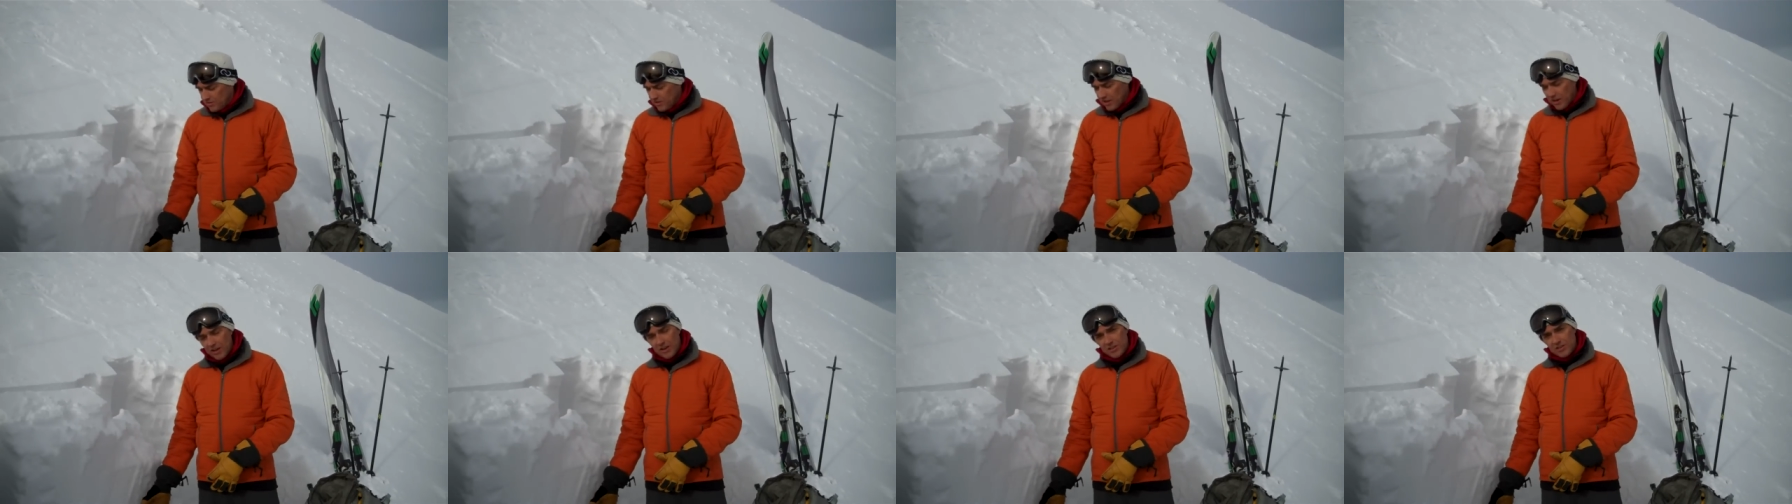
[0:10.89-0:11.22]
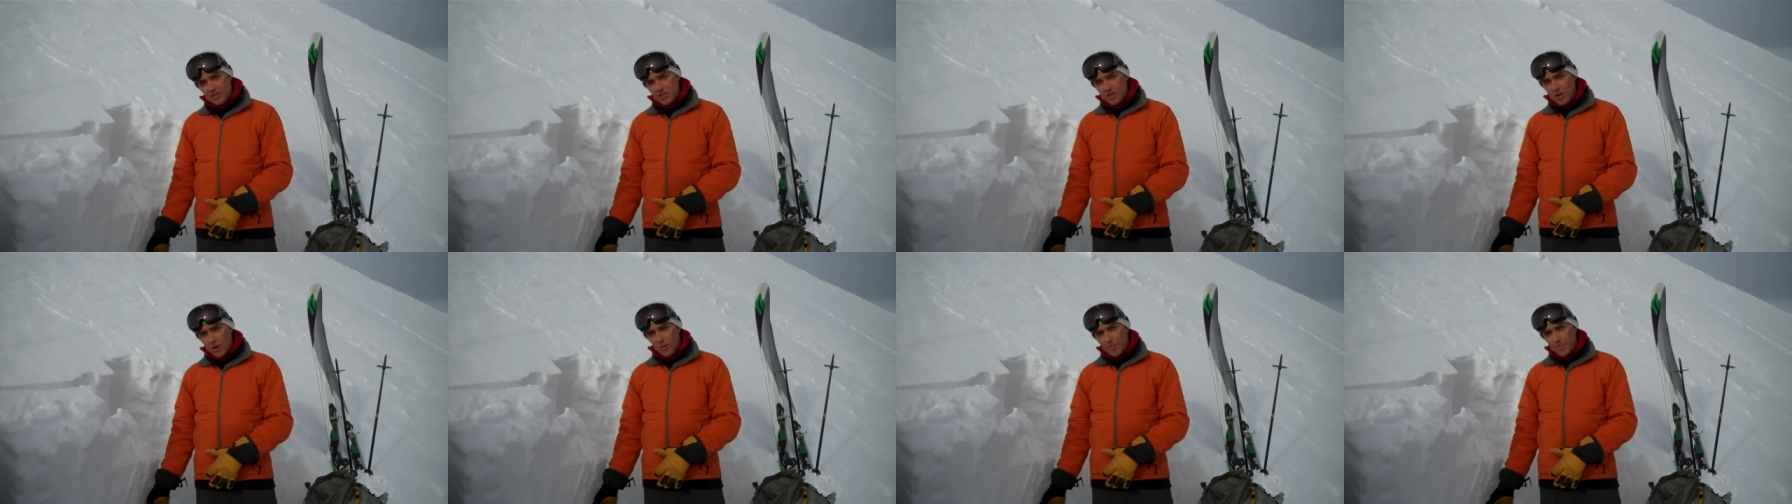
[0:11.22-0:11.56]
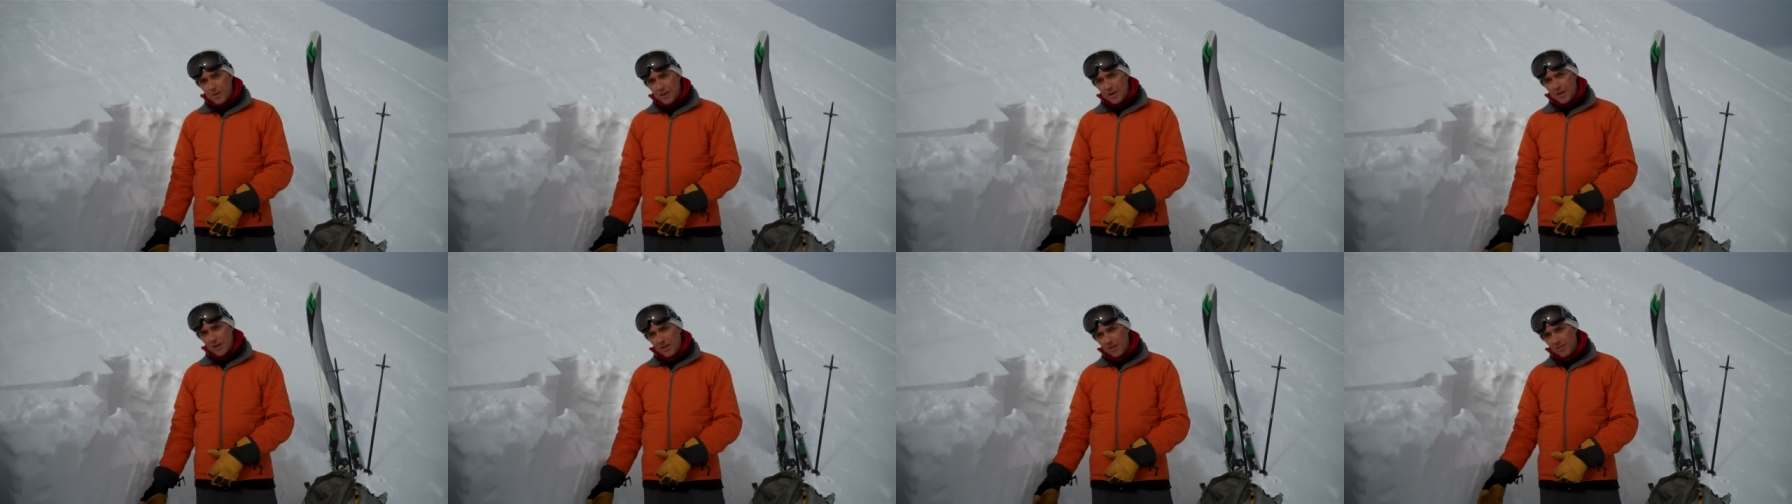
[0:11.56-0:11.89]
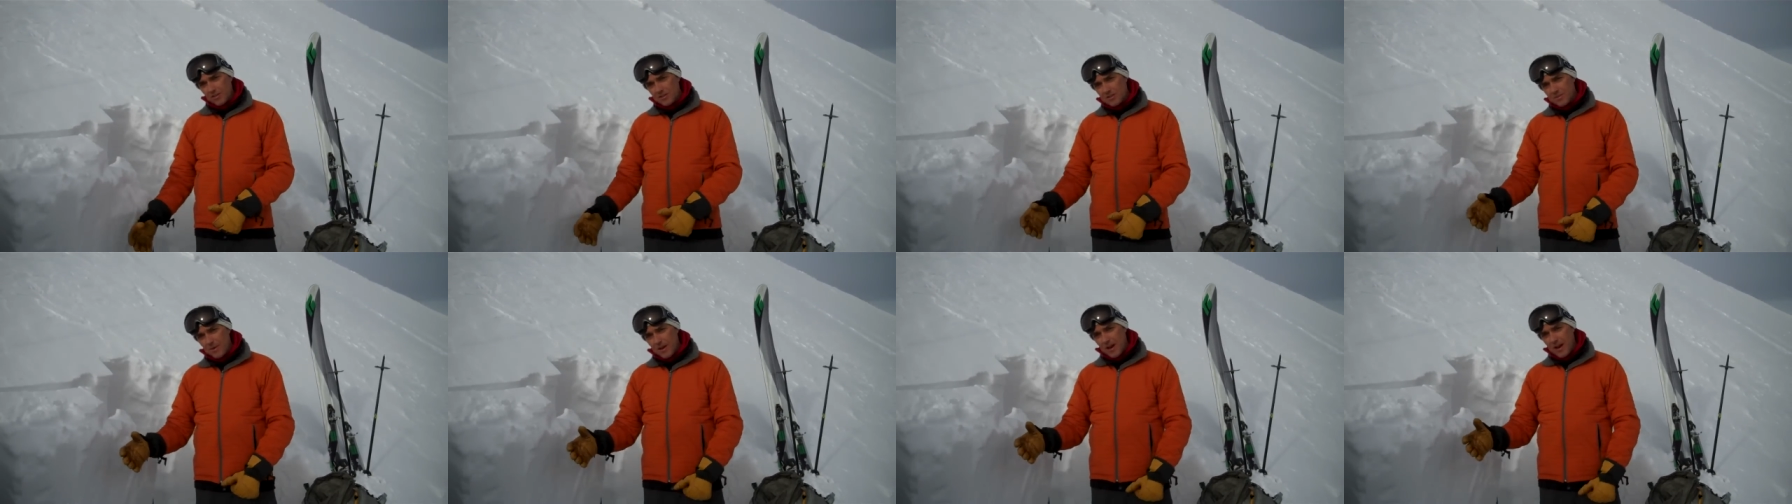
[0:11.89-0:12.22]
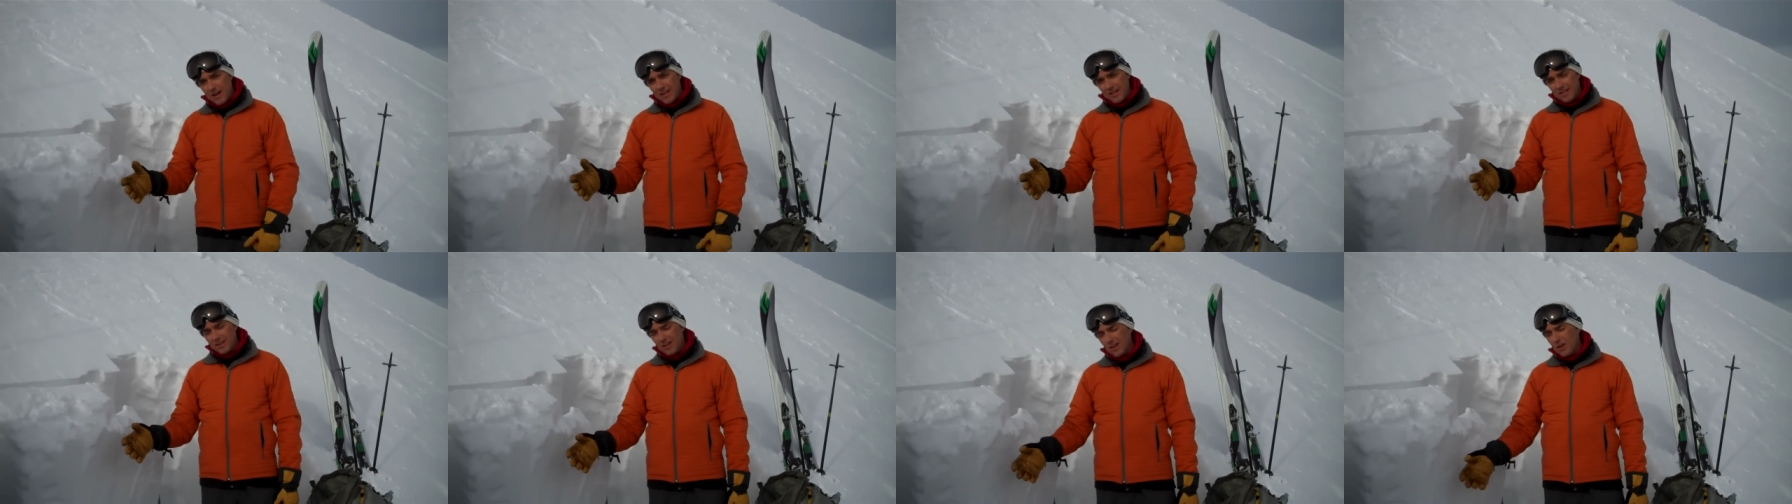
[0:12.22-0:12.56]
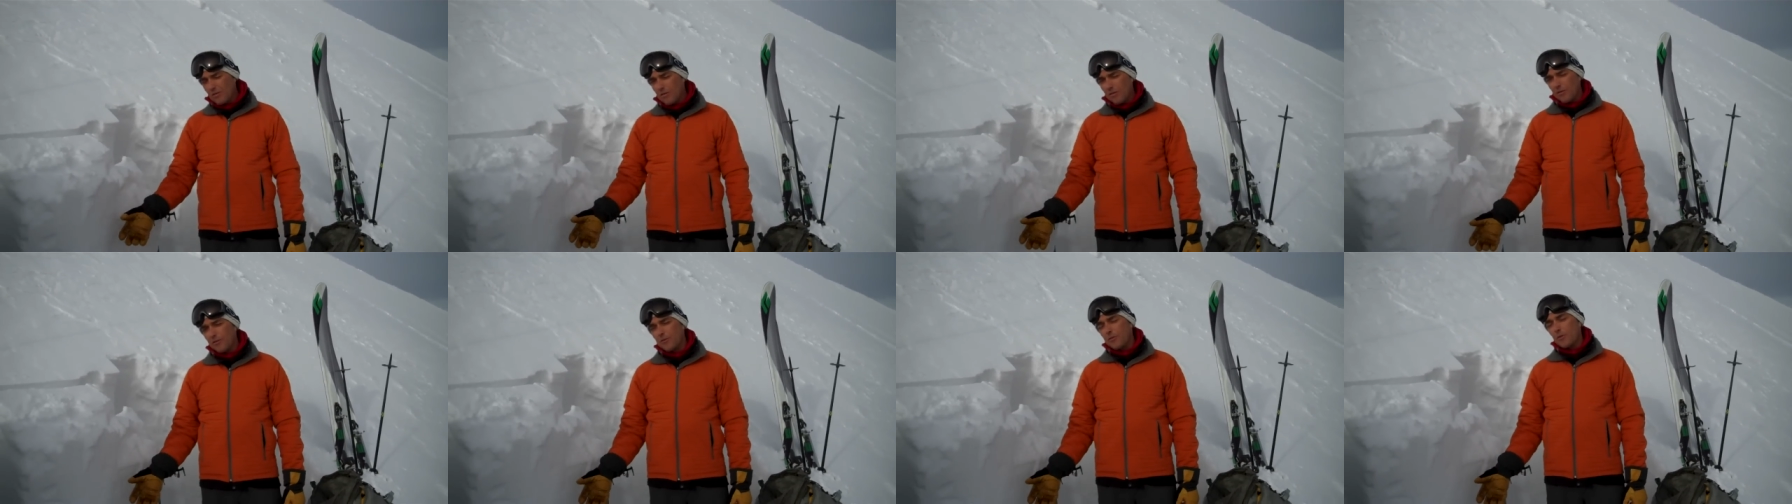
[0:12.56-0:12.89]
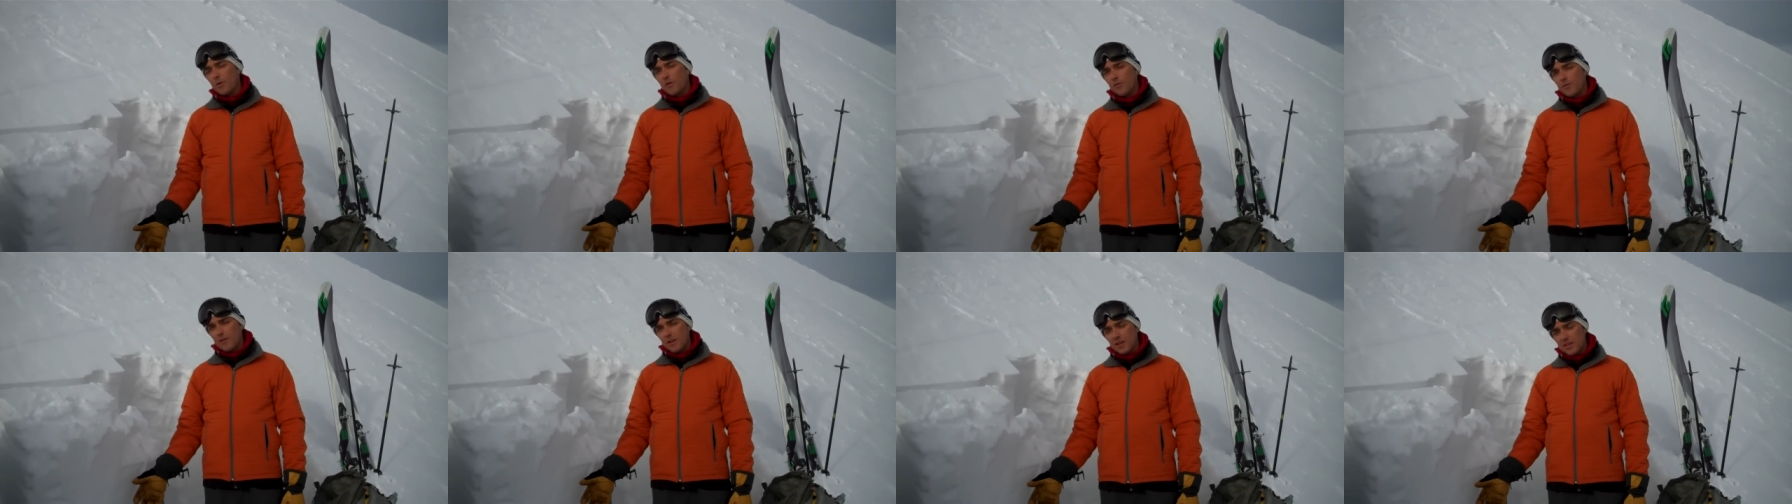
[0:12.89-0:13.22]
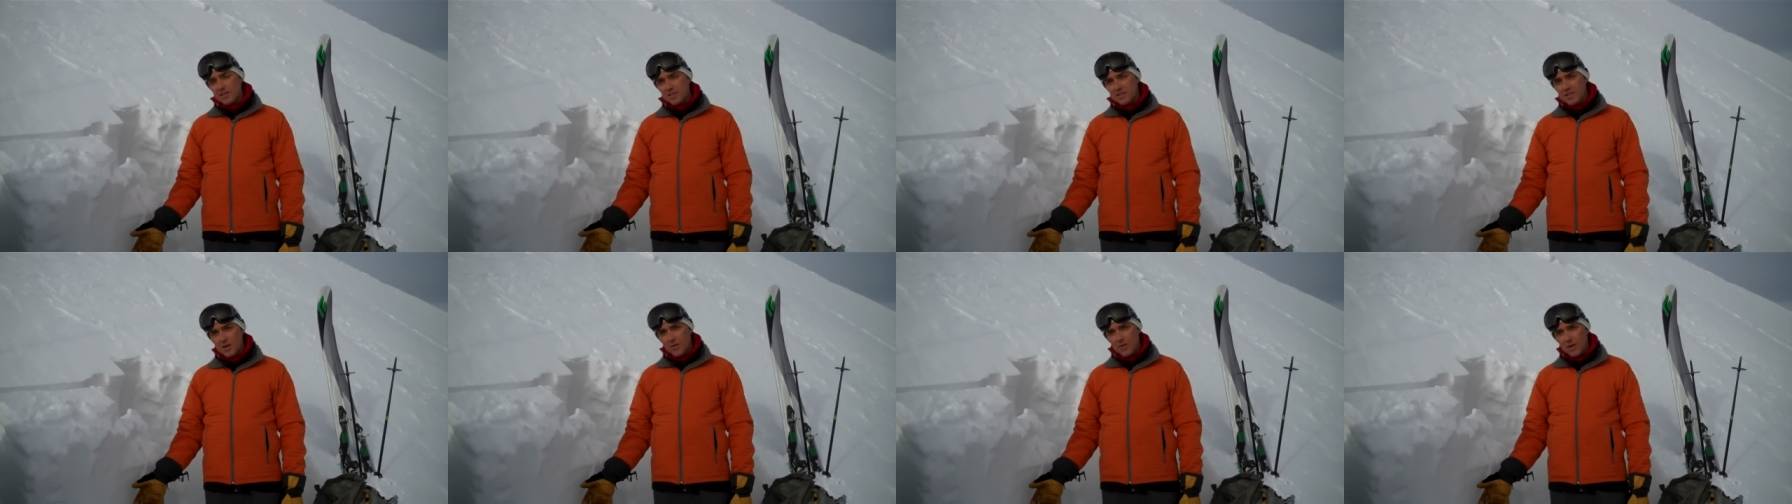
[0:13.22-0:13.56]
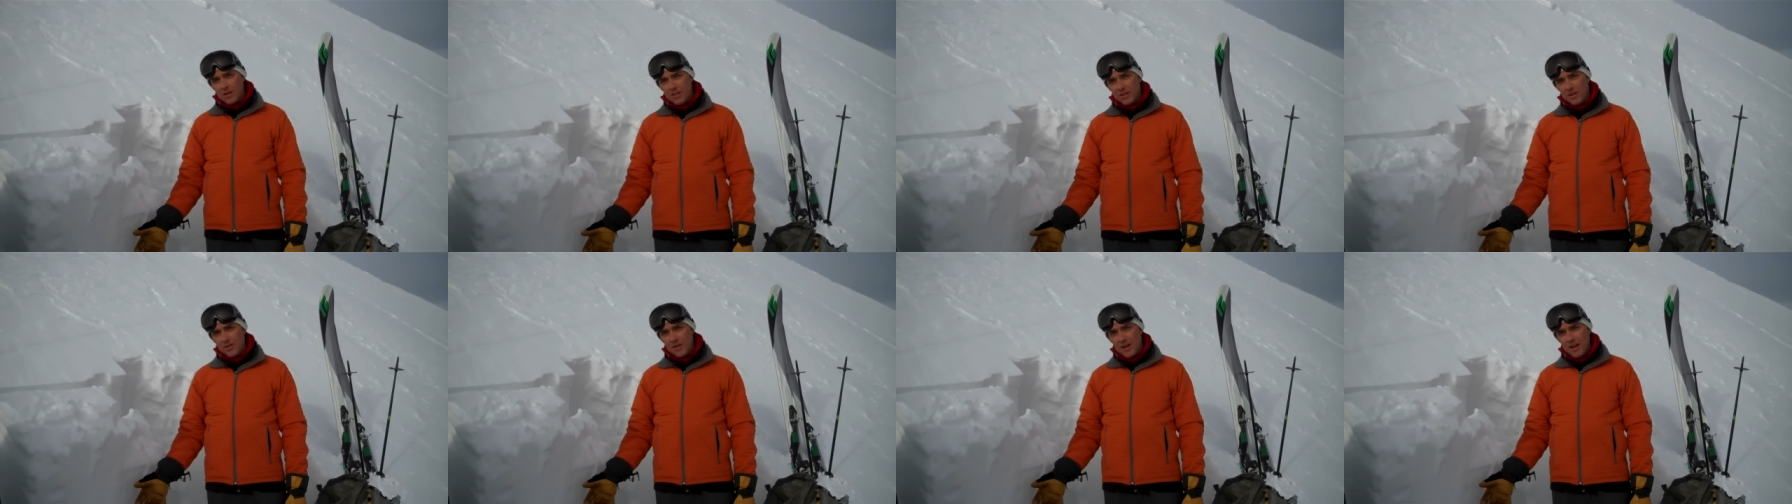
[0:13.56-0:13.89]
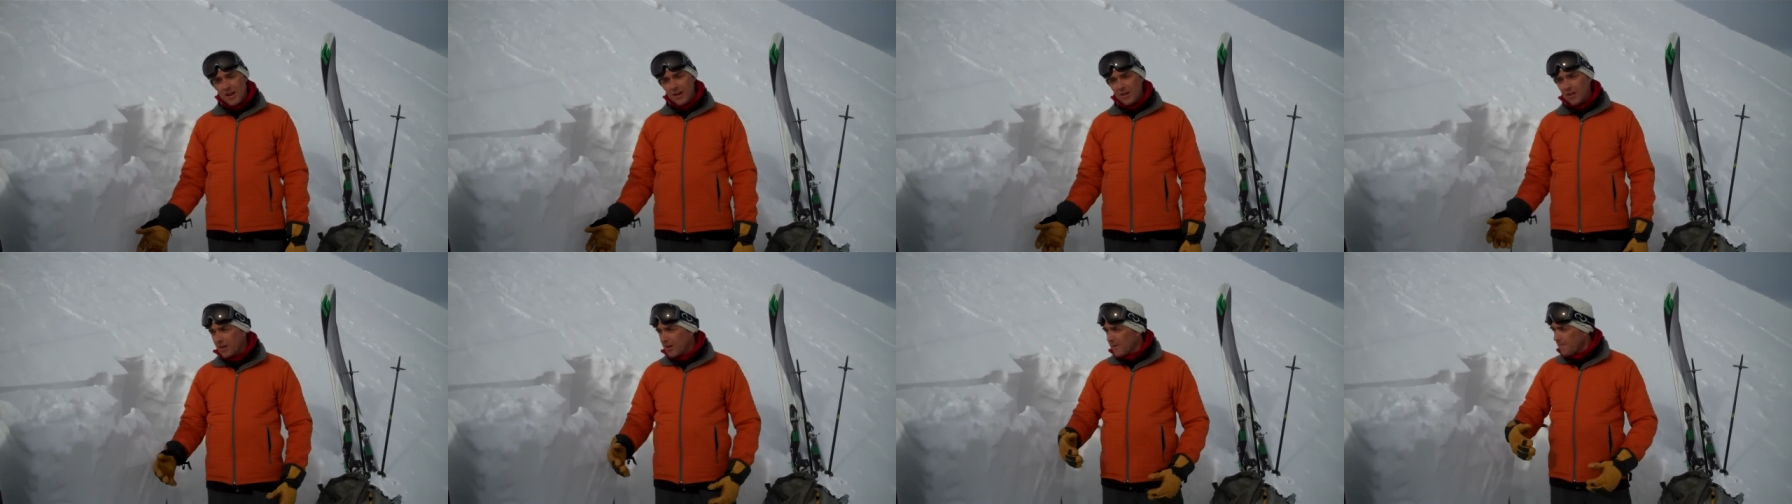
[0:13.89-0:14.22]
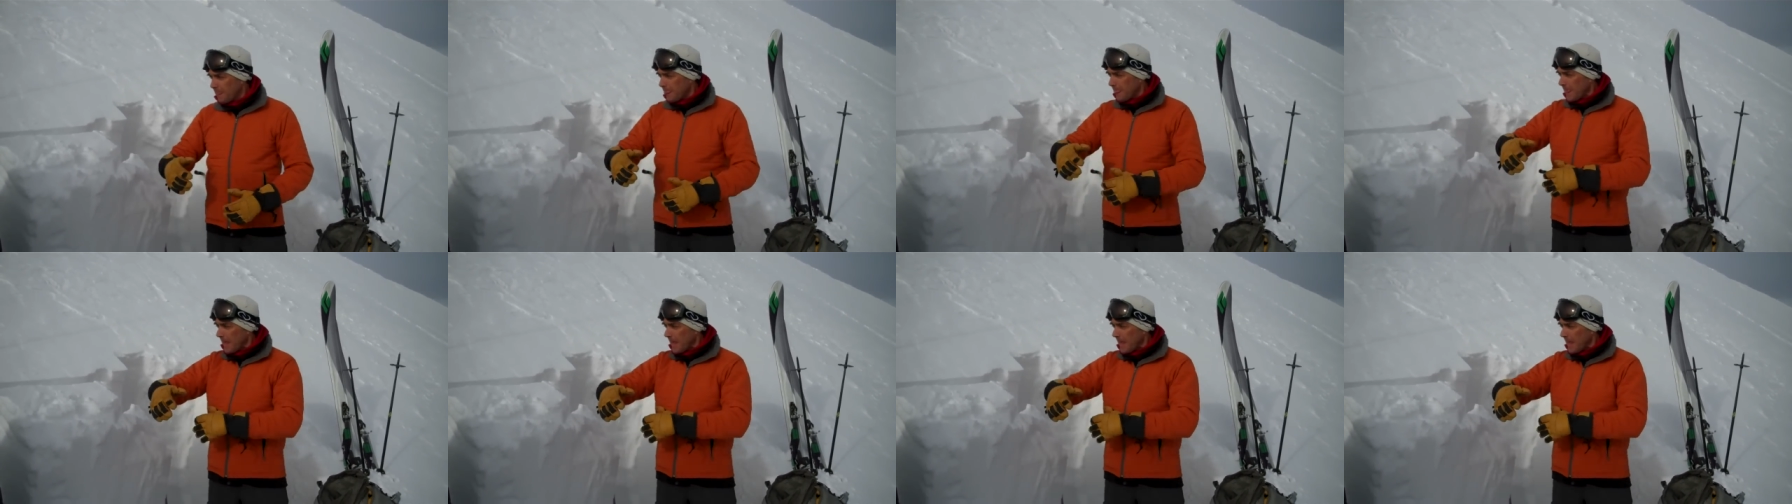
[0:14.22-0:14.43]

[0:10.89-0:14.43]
Dug a snow pit here. There's about a little over four feet of snow on the ground.